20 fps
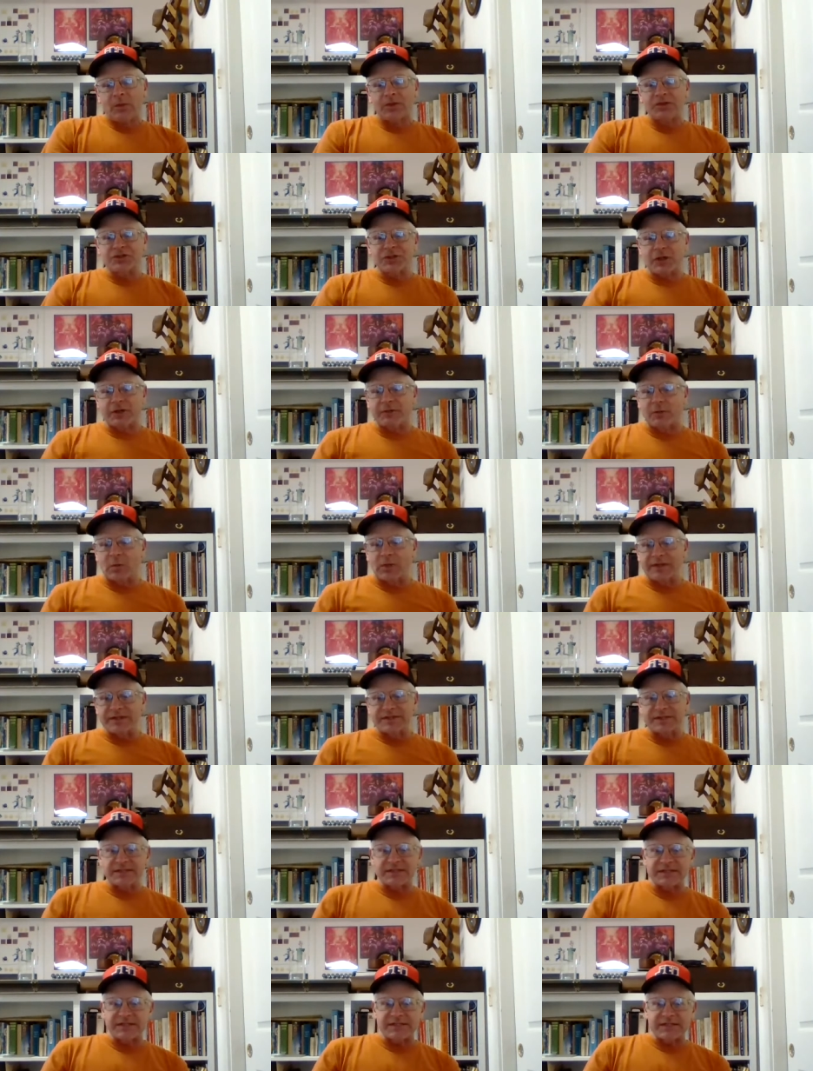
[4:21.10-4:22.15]
which are the
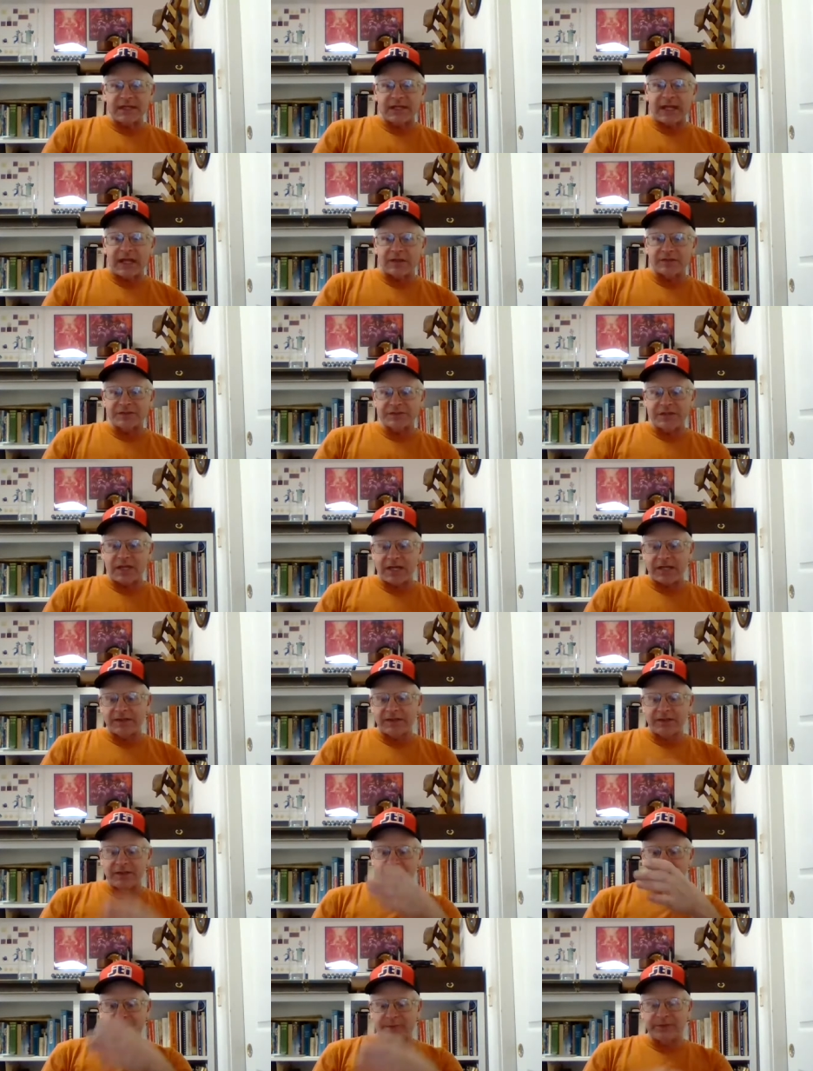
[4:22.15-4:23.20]
ones that stick outside
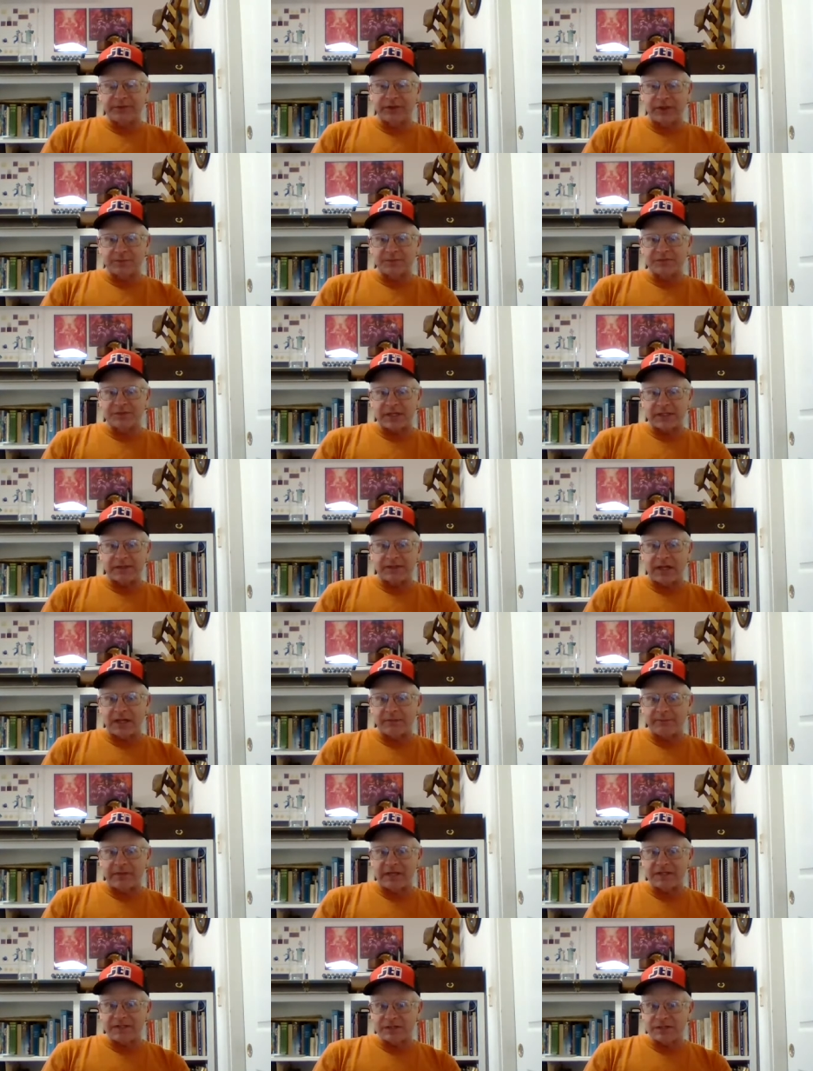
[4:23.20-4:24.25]
and you put the upside
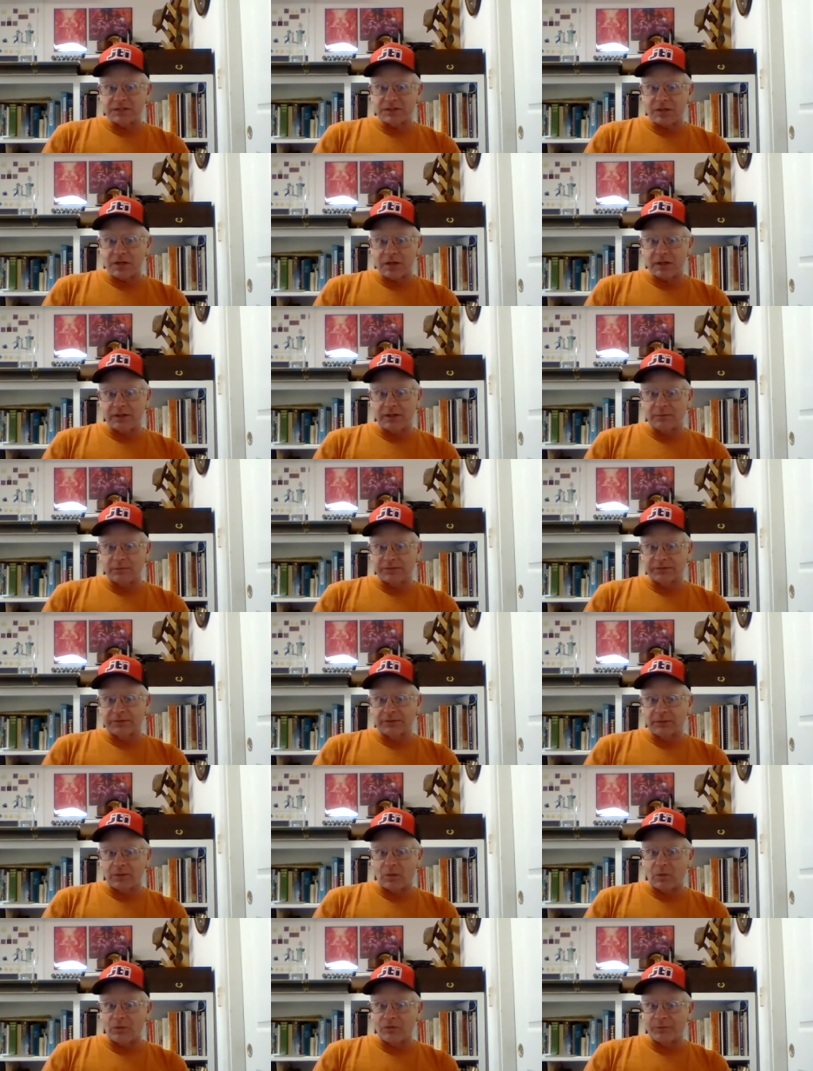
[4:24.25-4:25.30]
down mason jar in with the
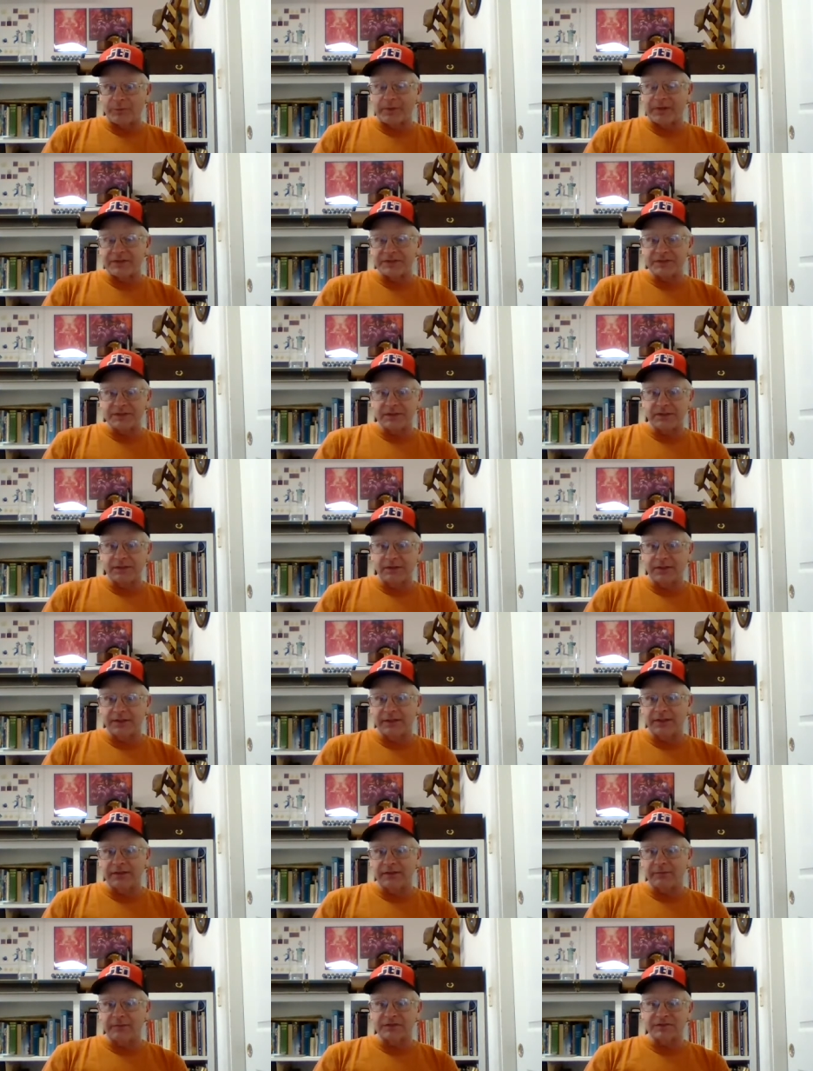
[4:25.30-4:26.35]
little holes punched in the lid
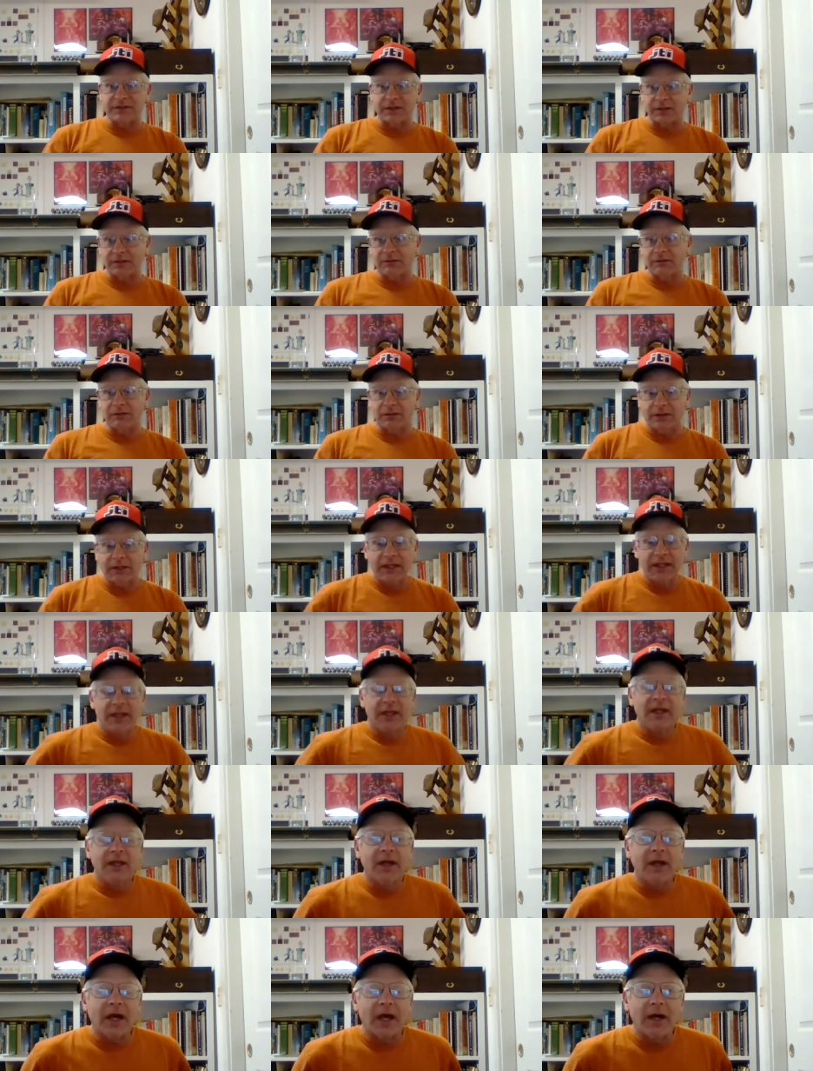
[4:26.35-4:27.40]
and everybody's like, ugh.
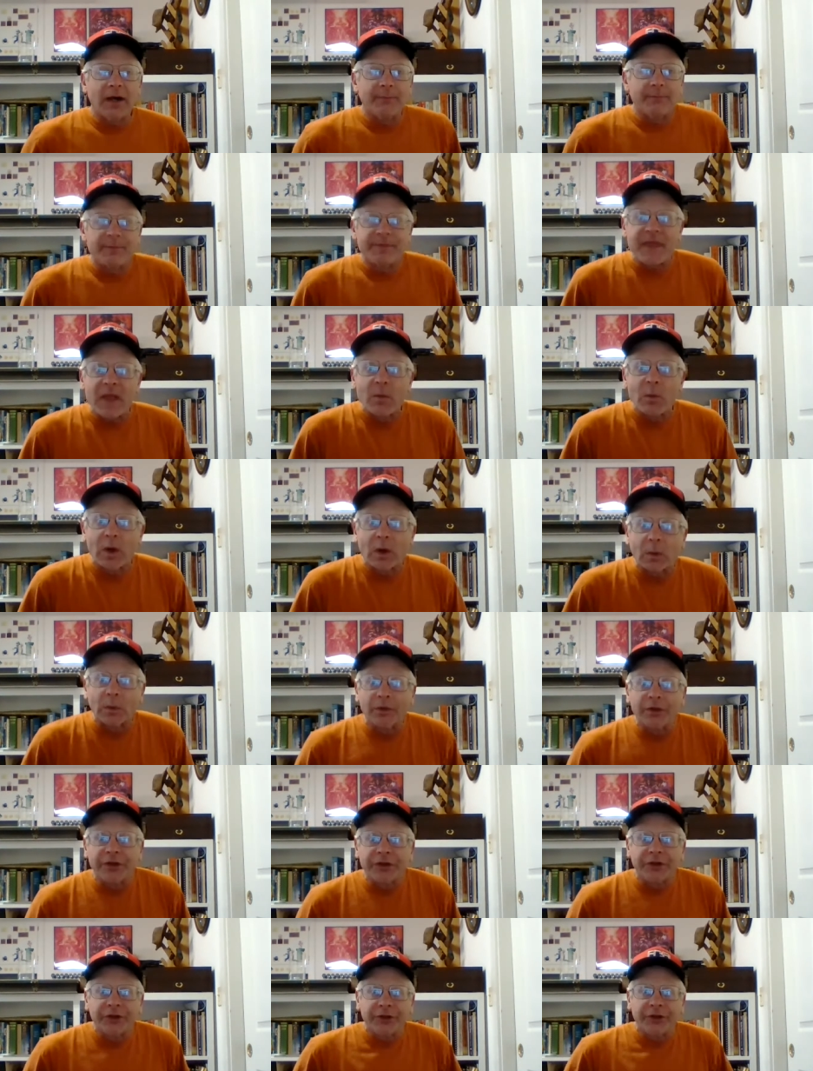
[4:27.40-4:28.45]
Um, they work
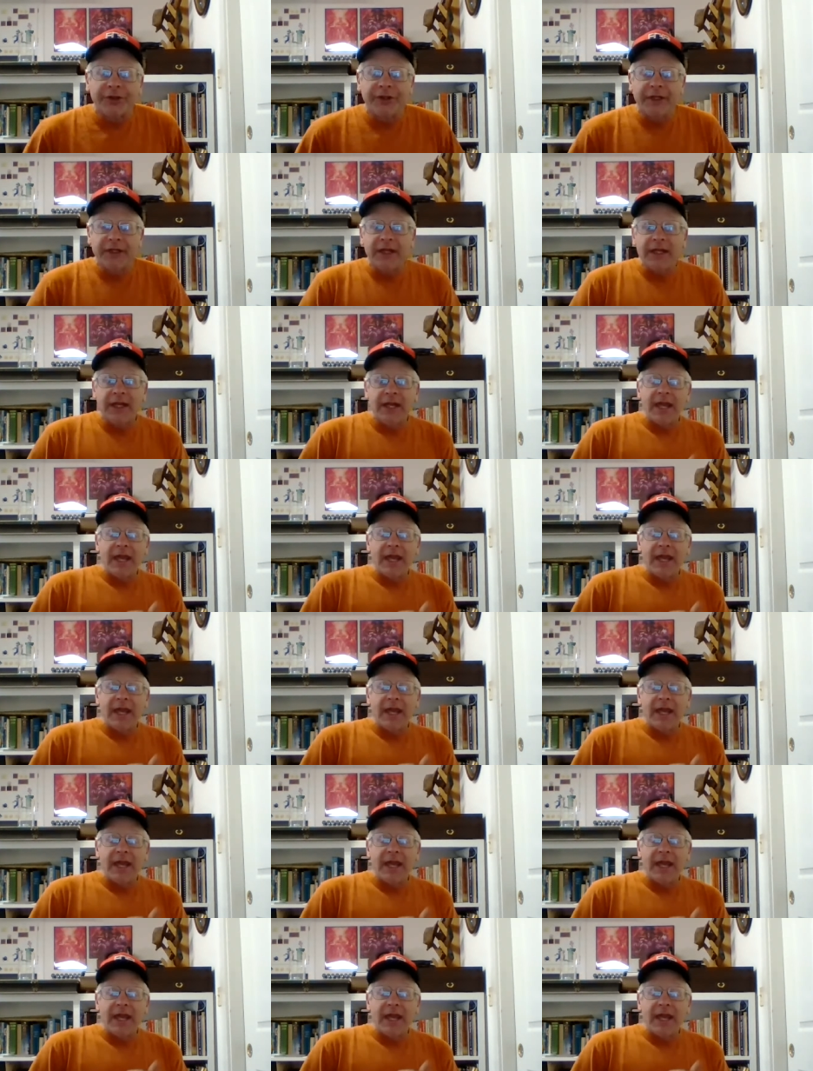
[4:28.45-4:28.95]
really good.